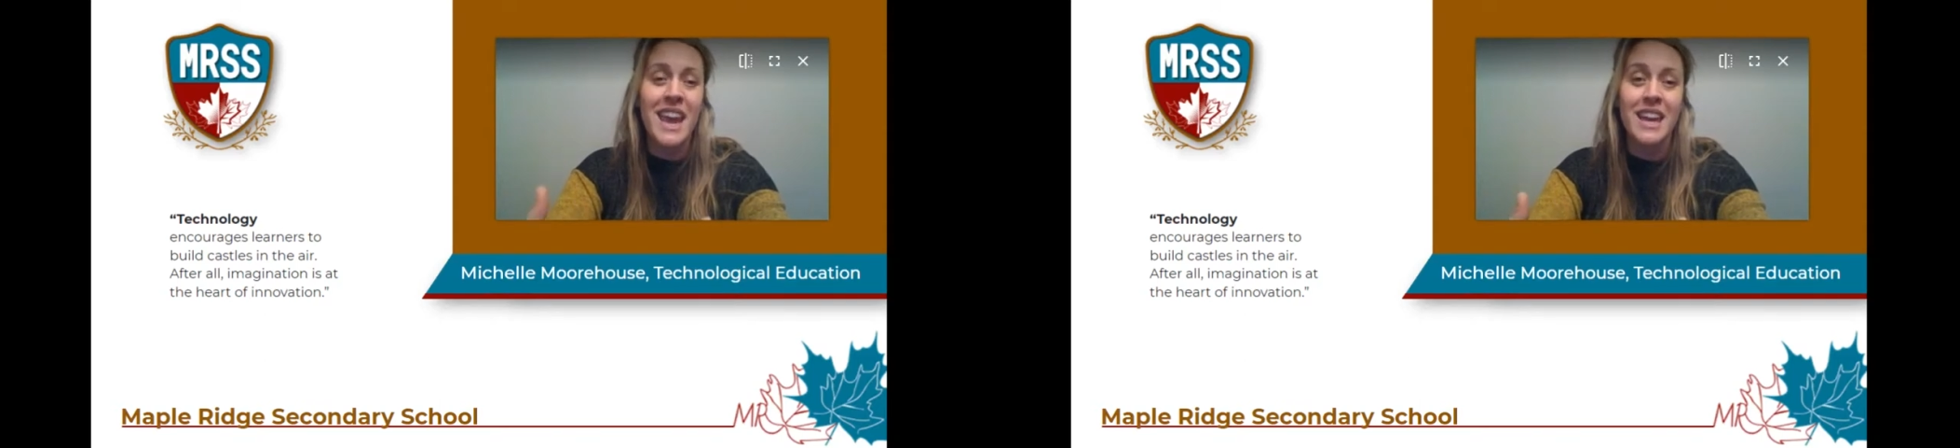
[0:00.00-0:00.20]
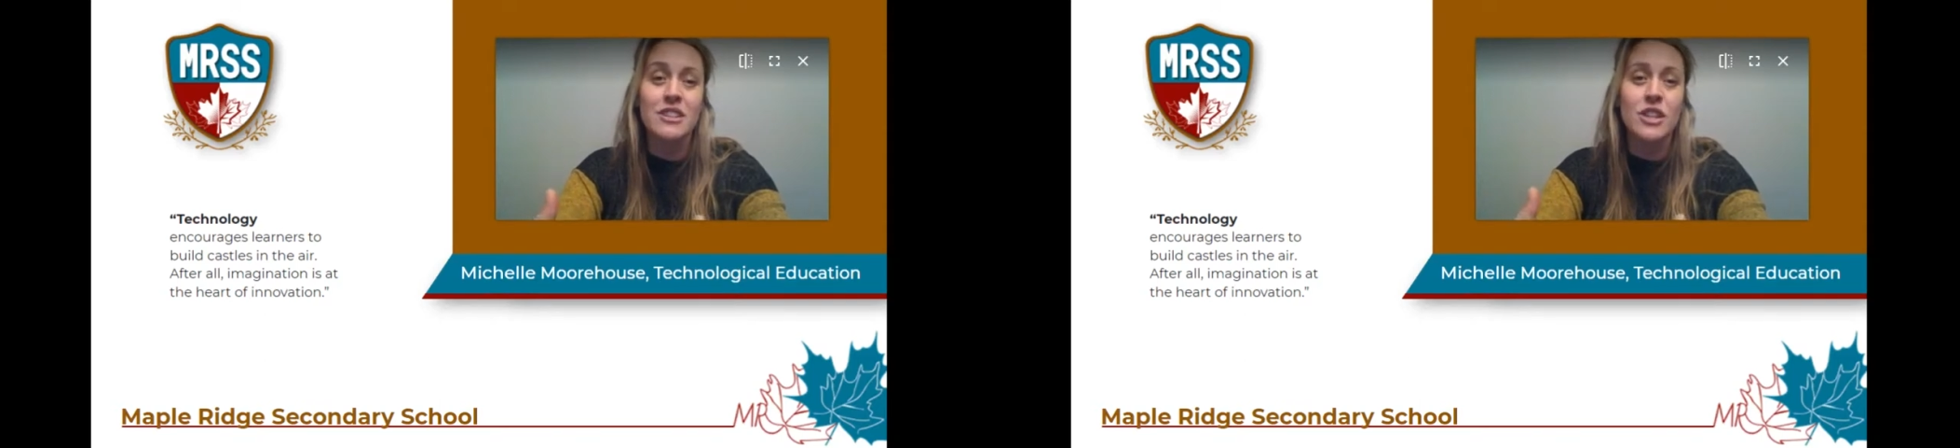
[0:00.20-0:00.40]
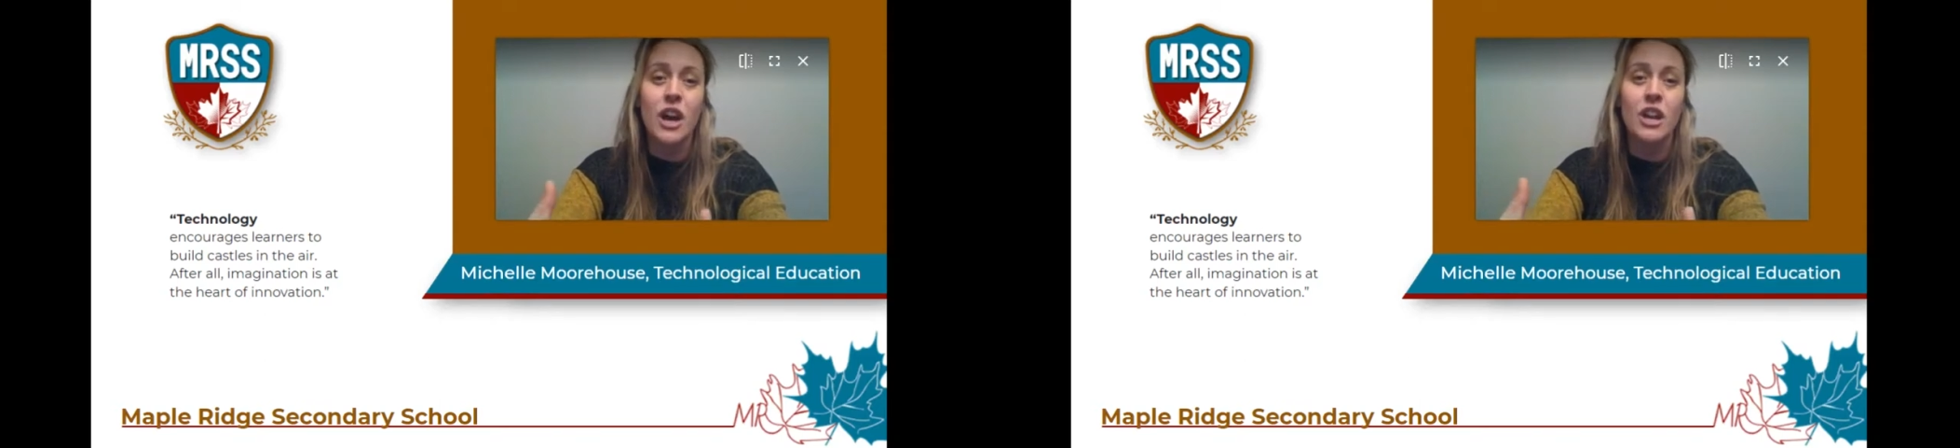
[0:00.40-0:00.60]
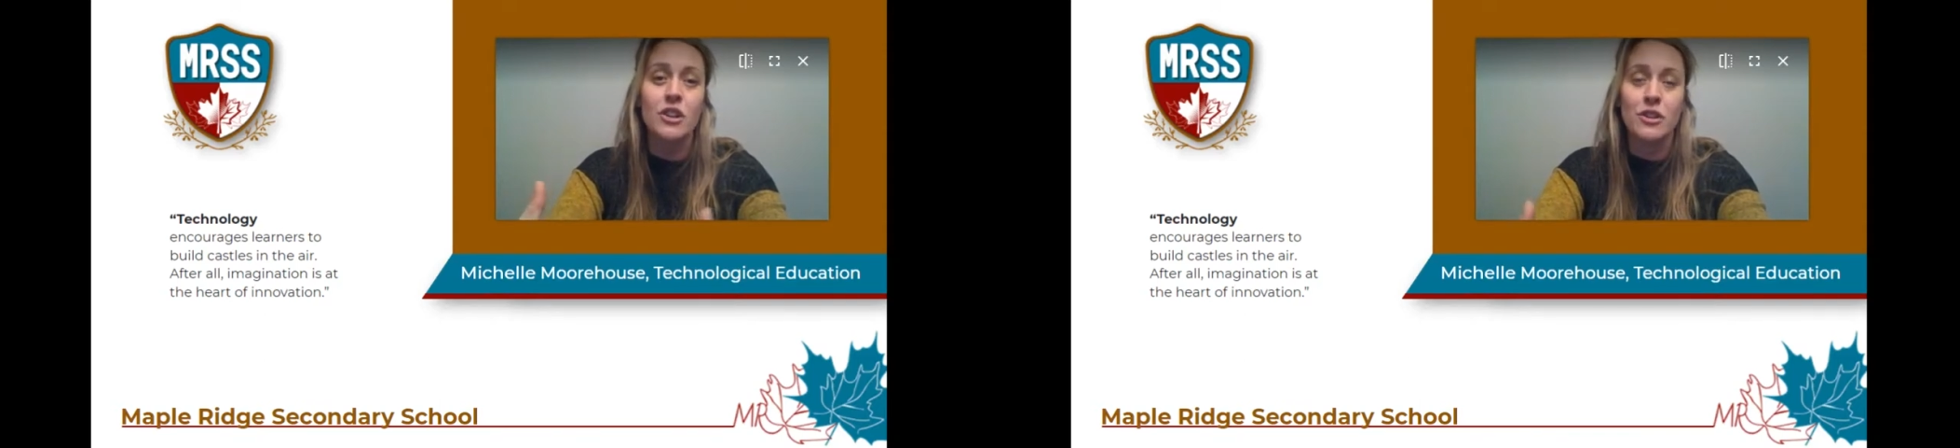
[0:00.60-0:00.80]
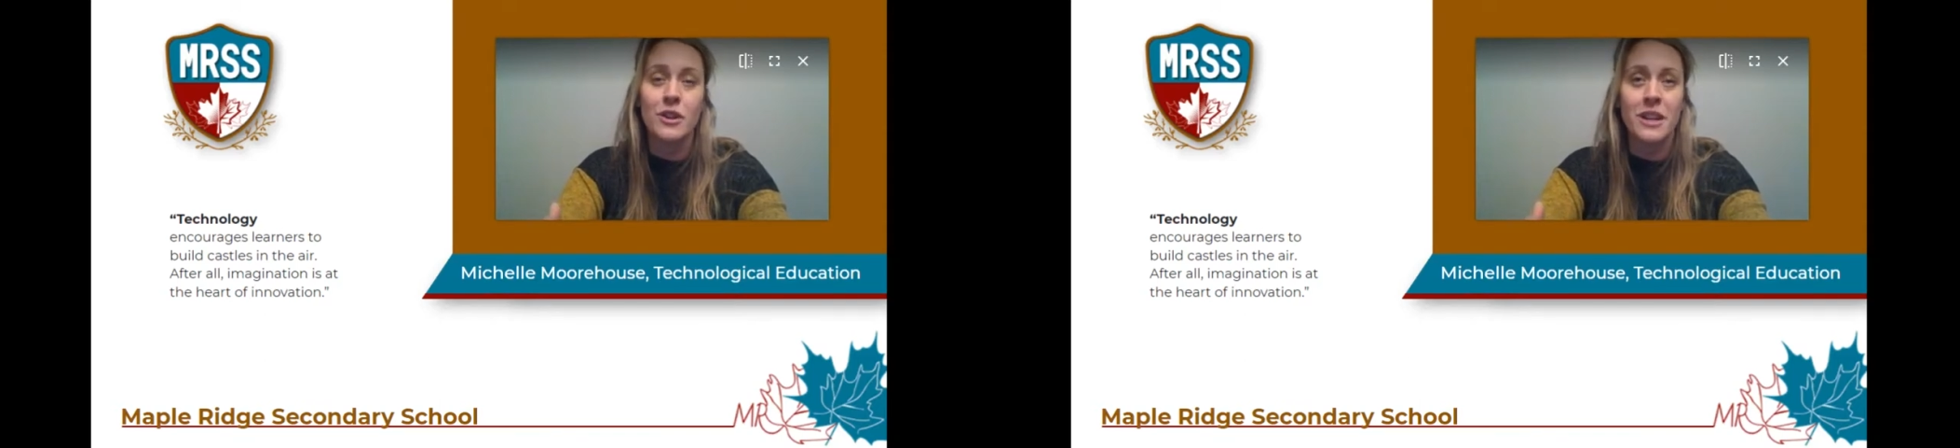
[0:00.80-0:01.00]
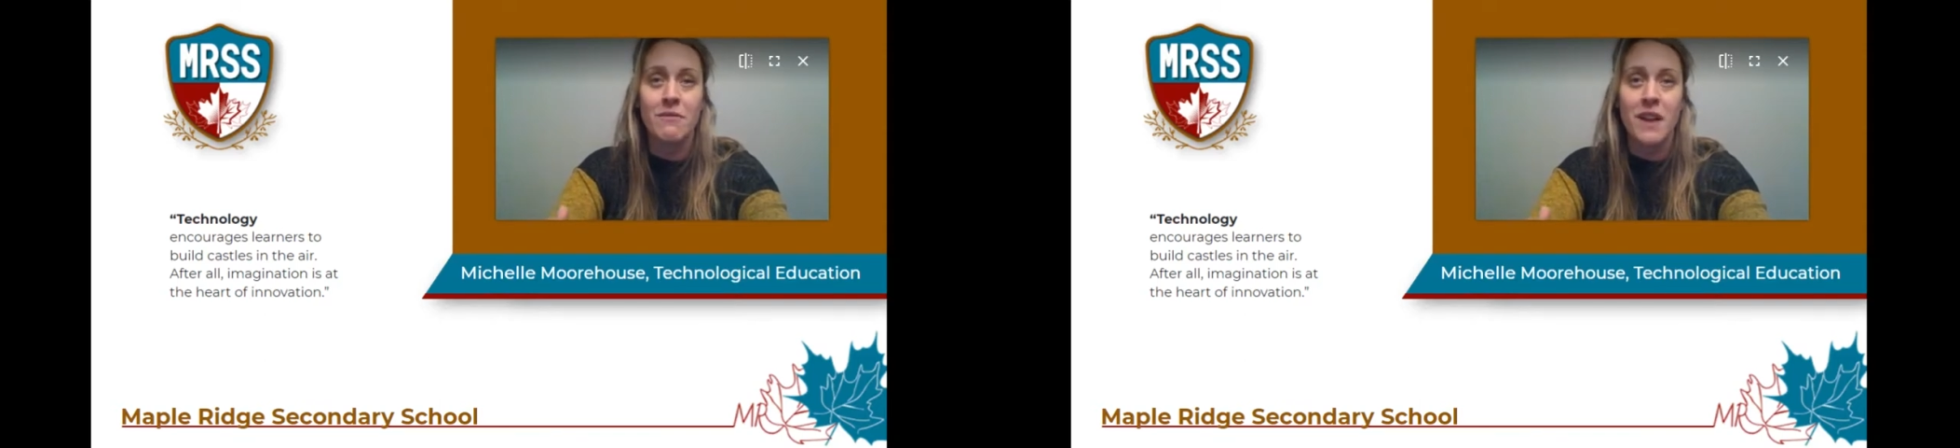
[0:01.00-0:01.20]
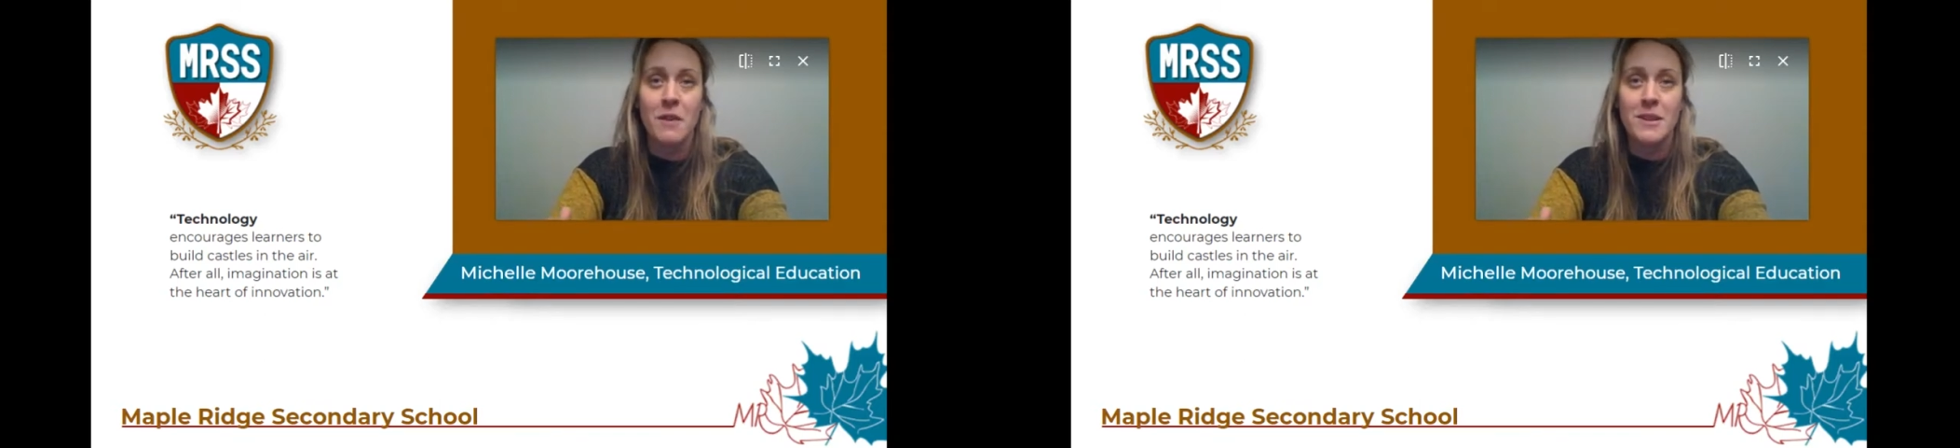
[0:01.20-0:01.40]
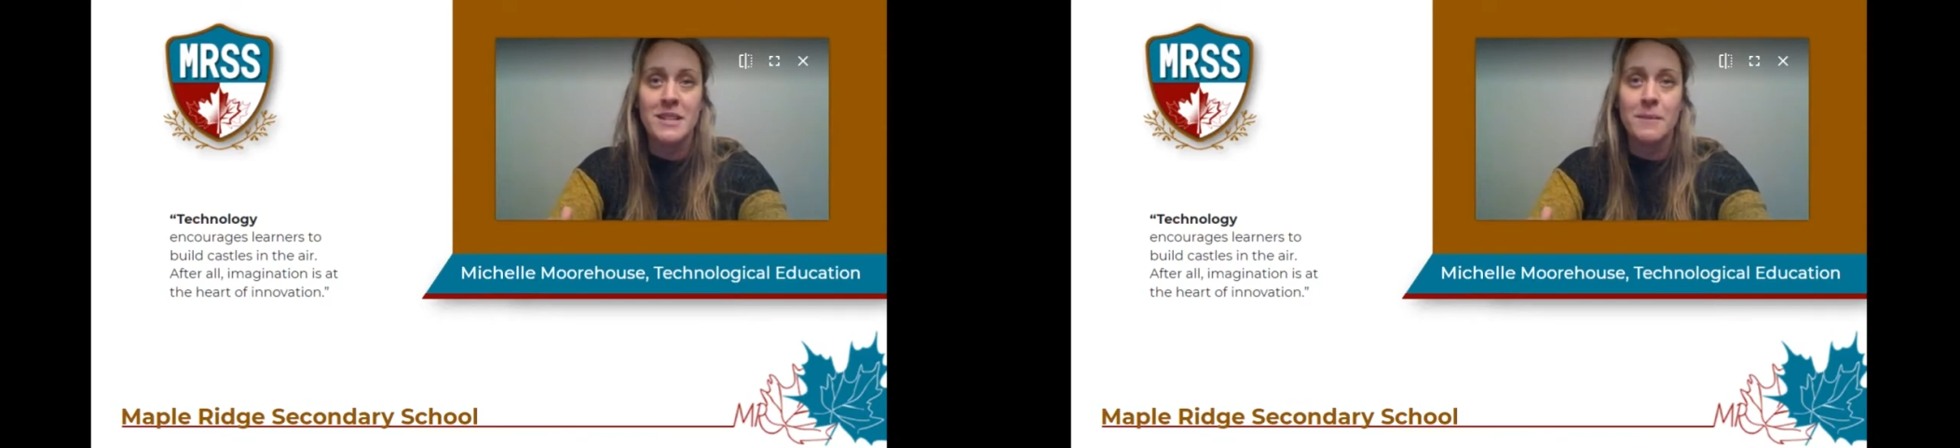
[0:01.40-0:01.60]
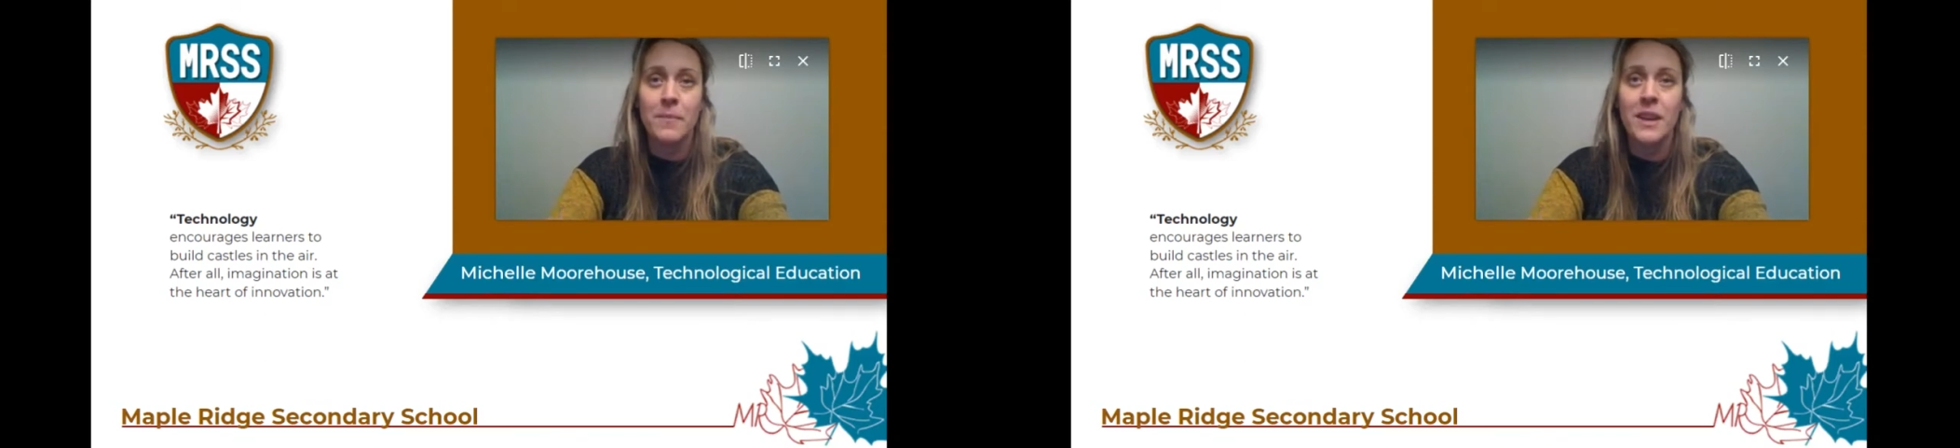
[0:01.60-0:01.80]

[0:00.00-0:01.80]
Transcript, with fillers: hands-on learning environment.